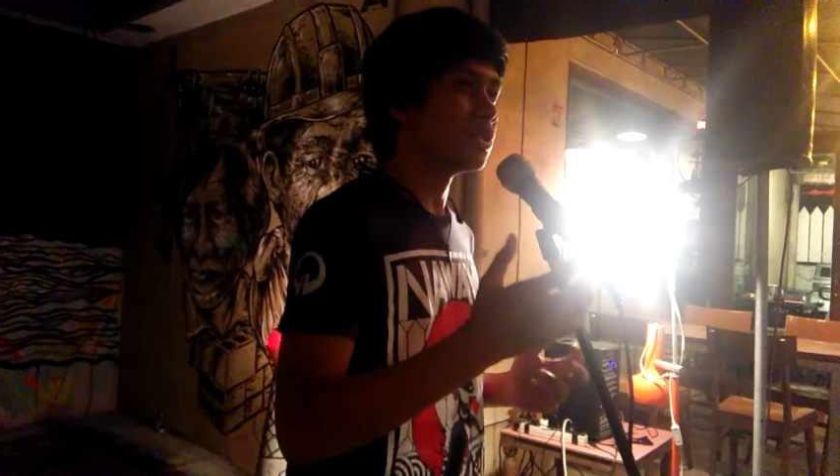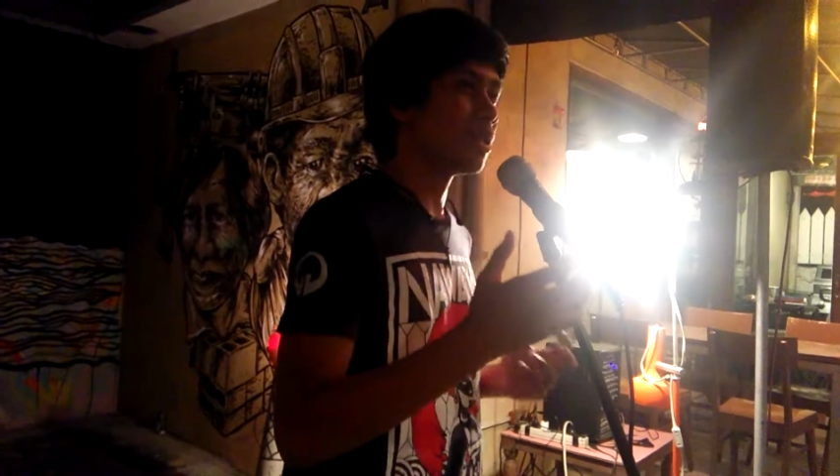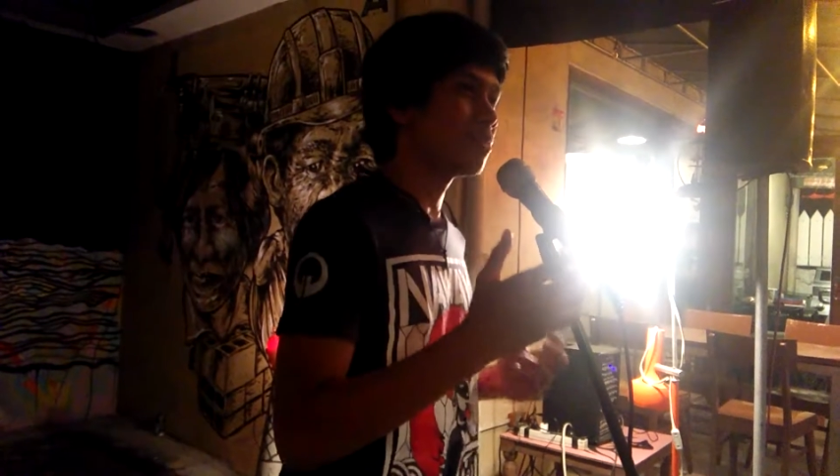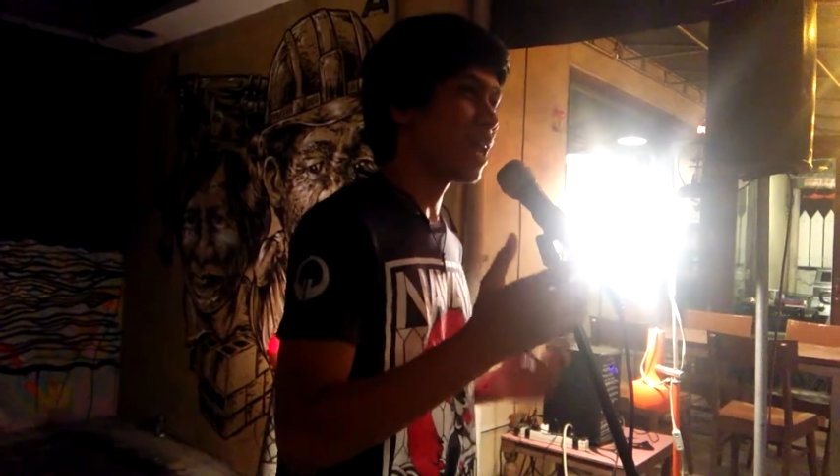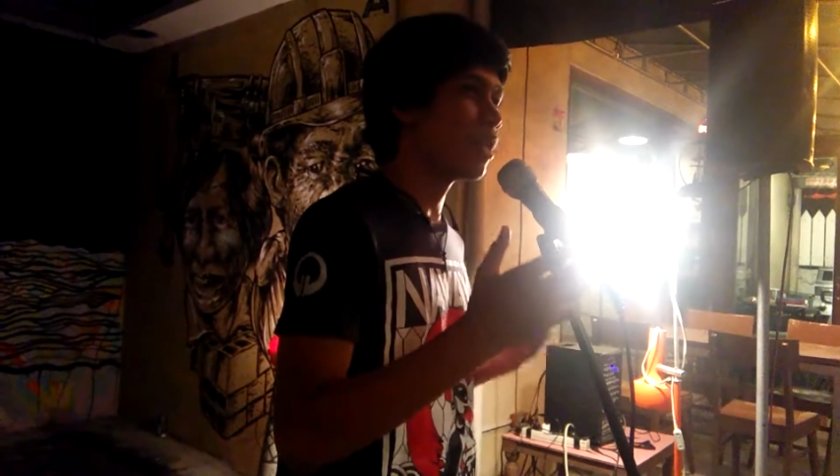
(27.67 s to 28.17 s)

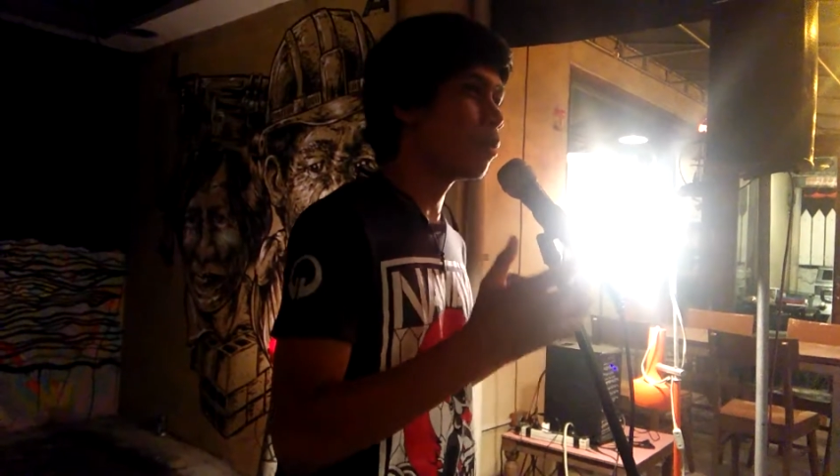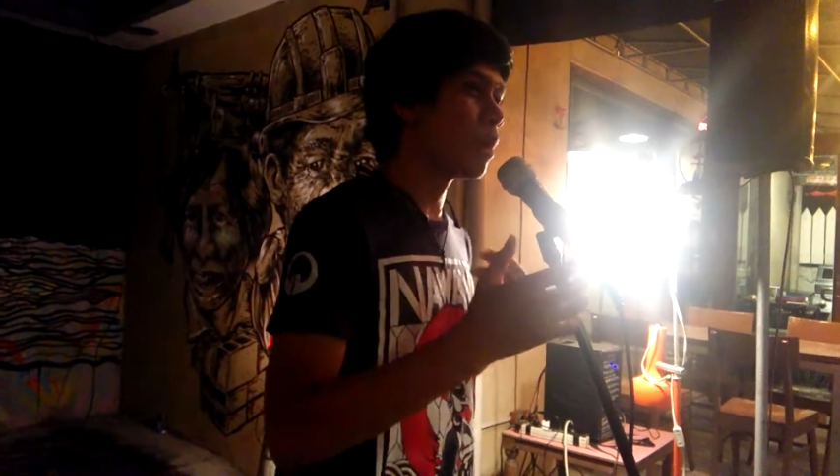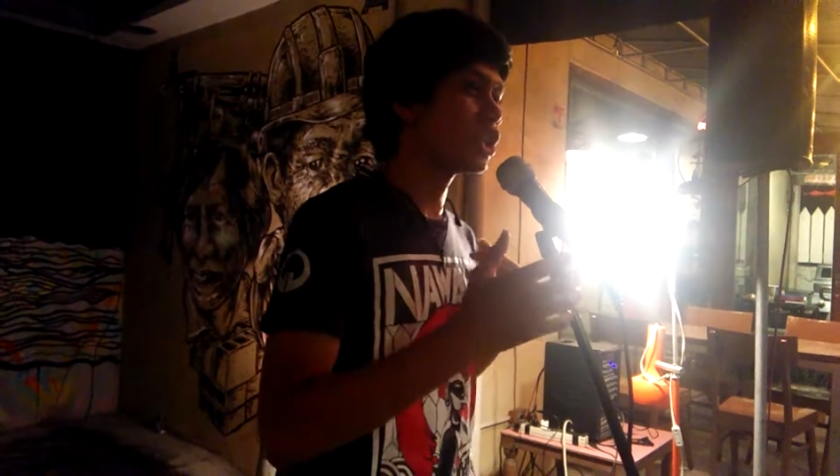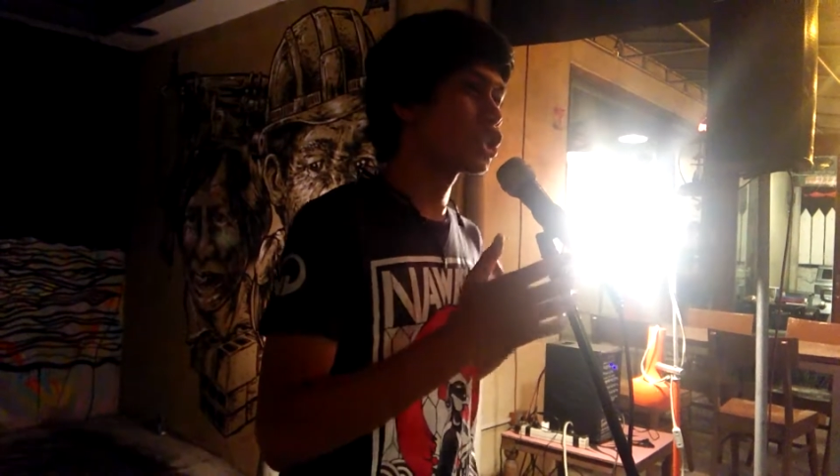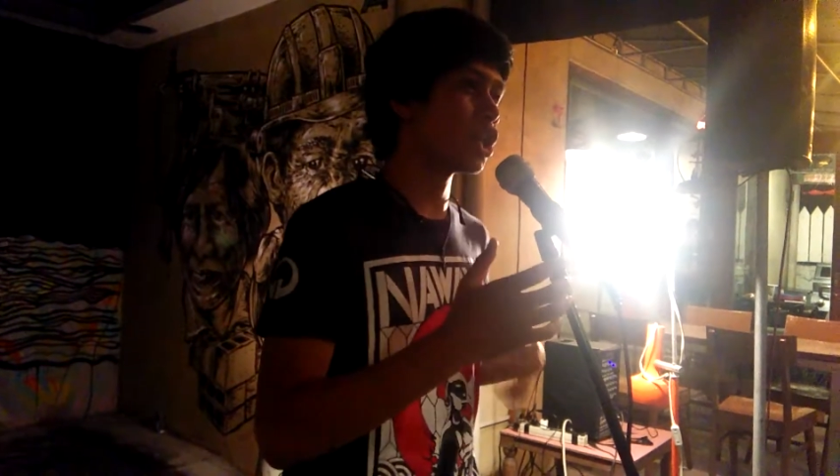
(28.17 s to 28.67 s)
drip down on
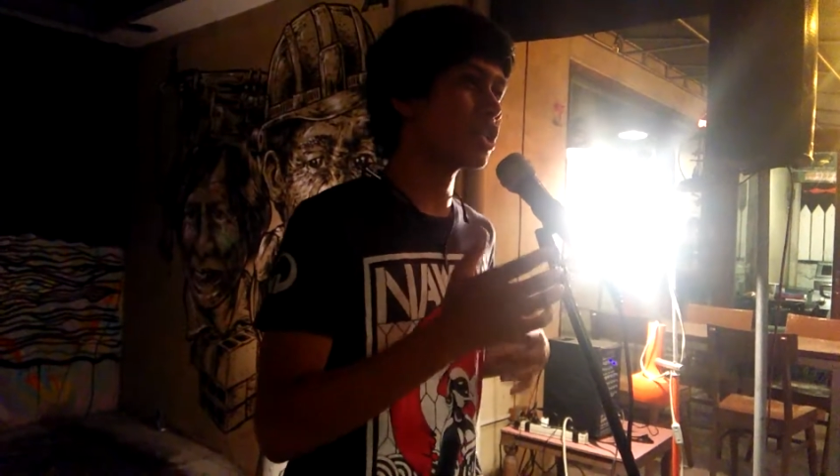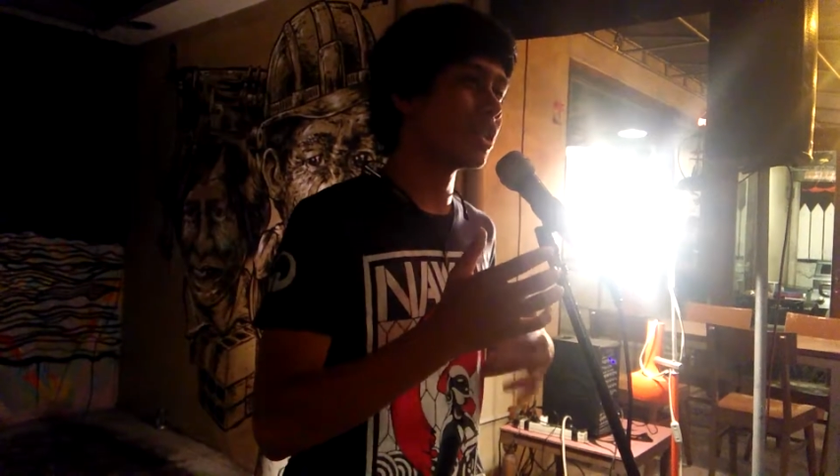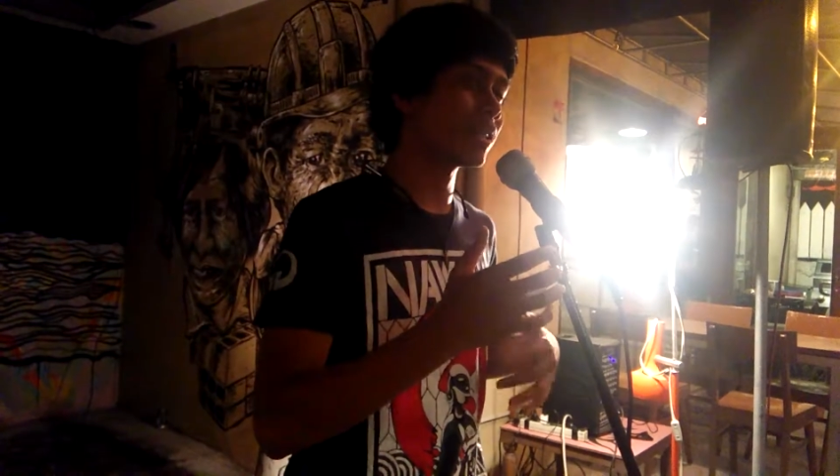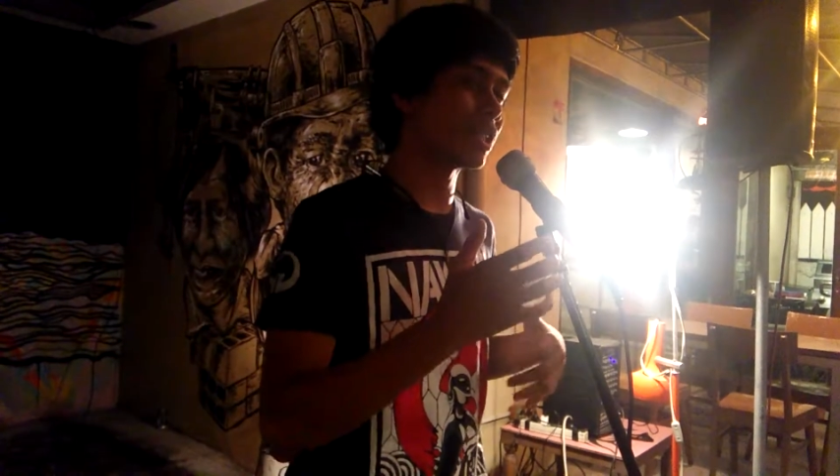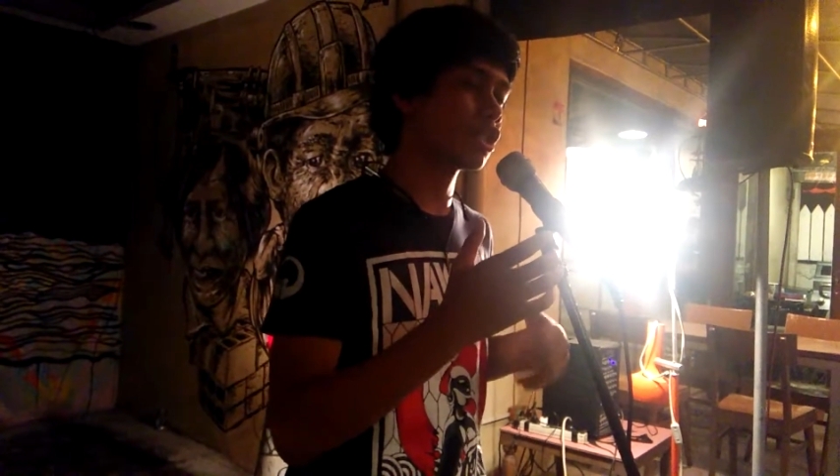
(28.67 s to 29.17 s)
my shirt
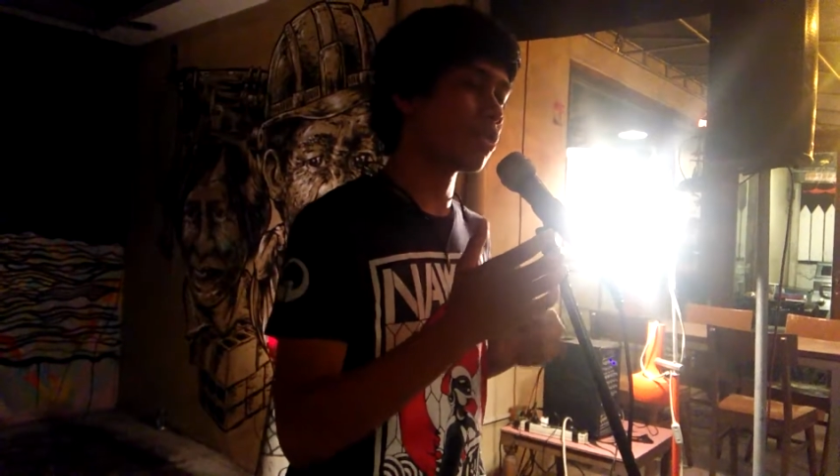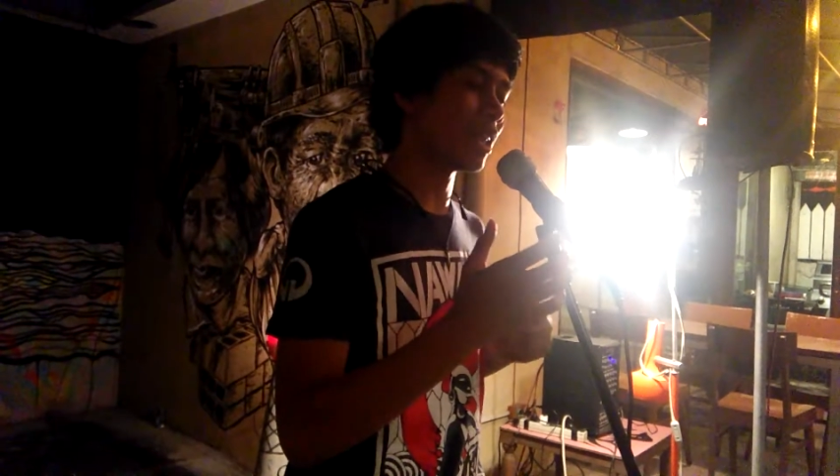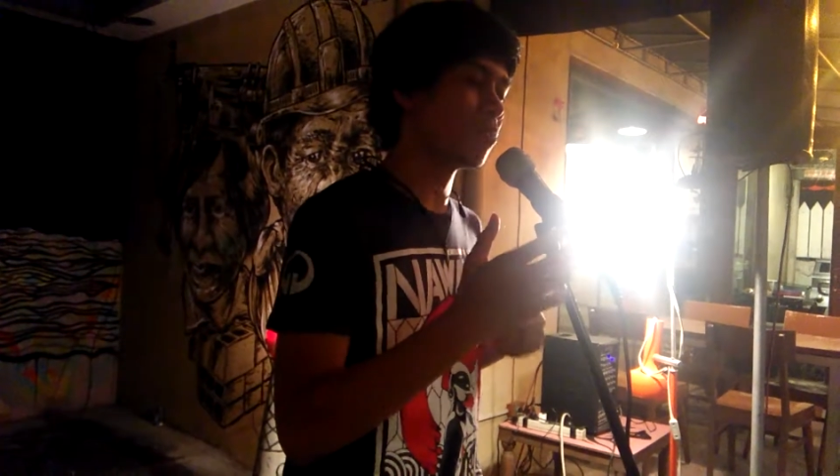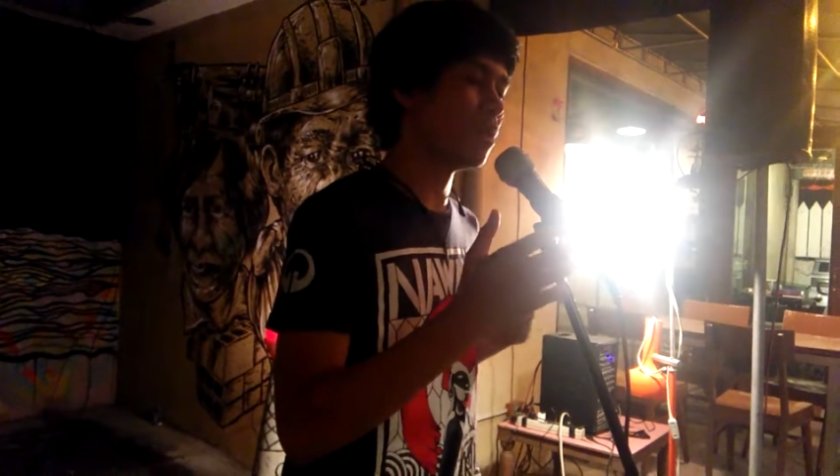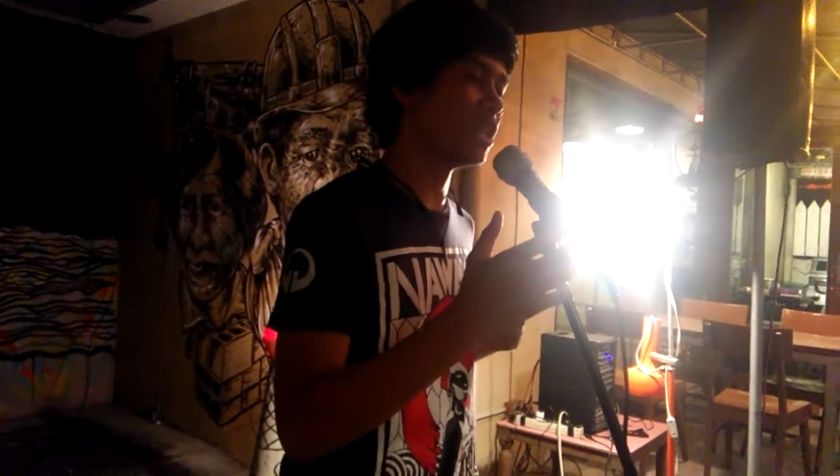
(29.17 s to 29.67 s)
like the
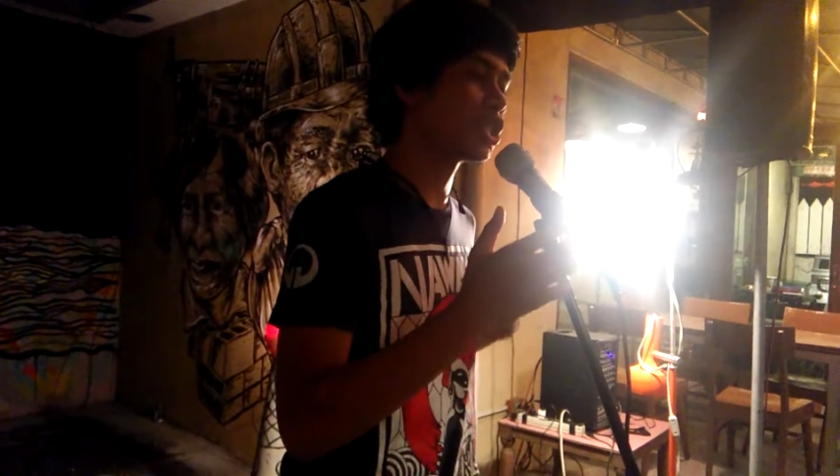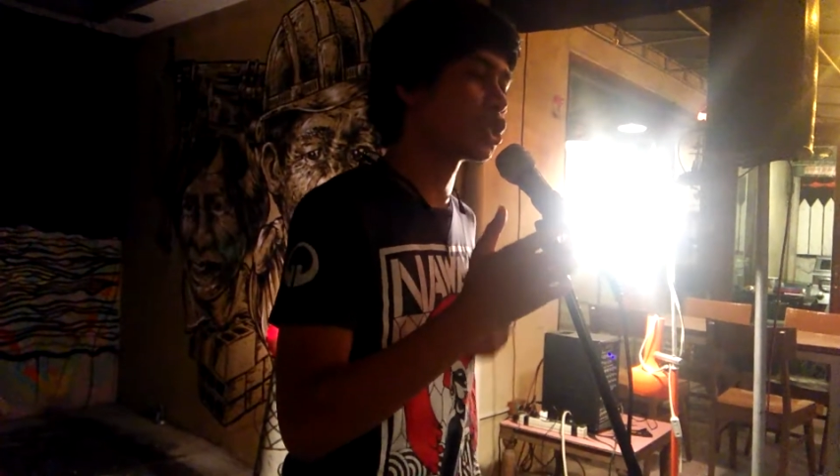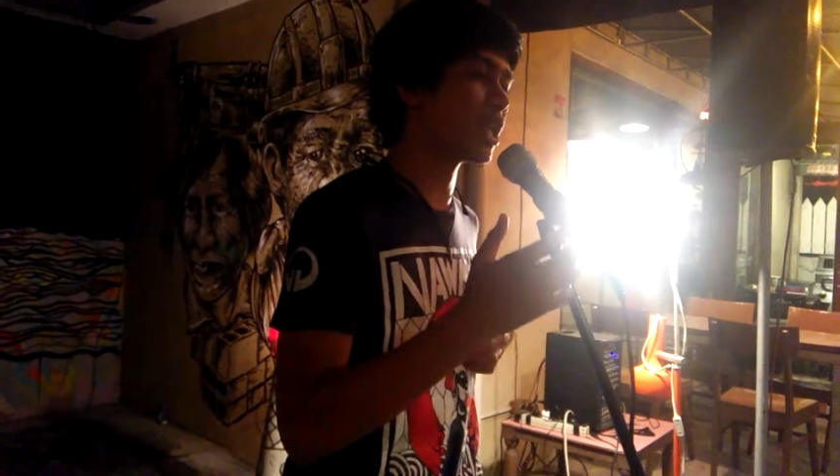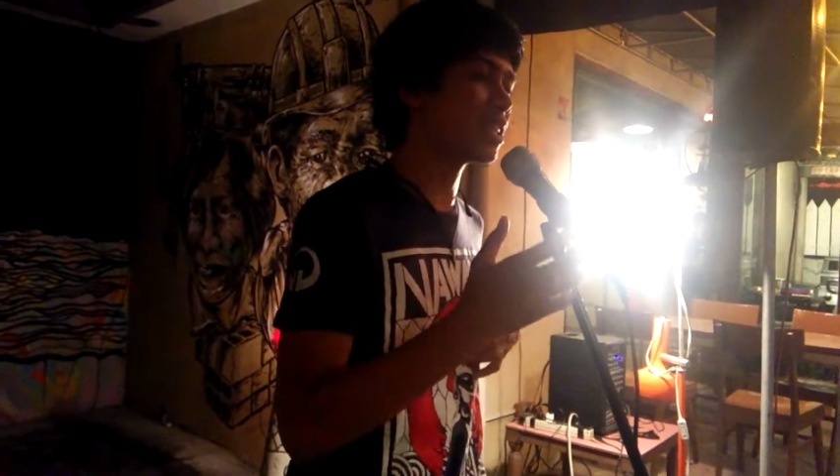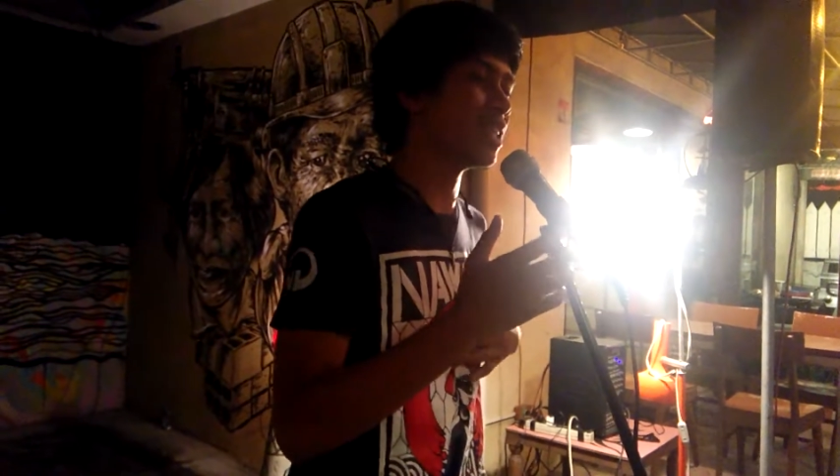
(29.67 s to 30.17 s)
sweat beads
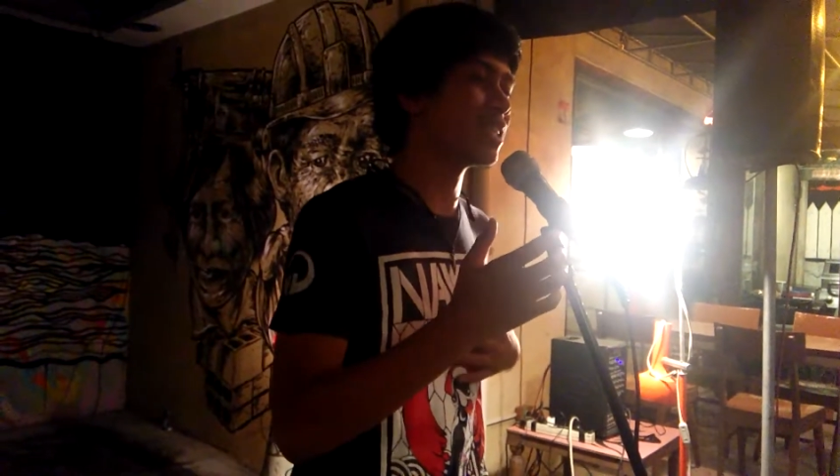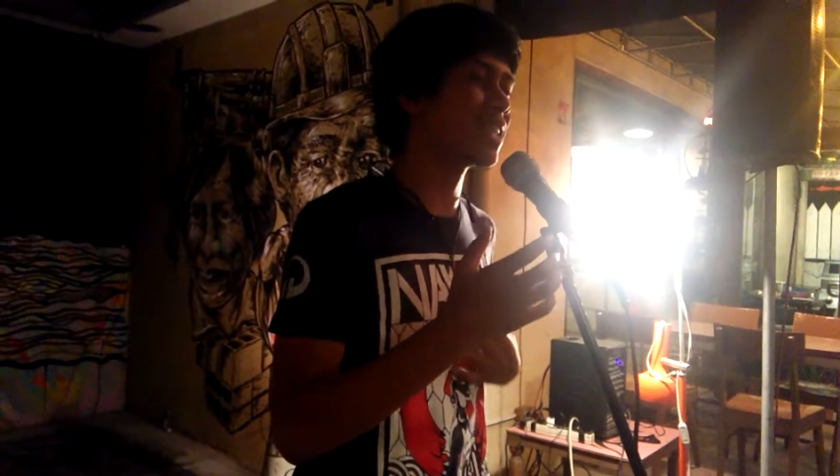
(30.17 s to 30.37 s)
trickling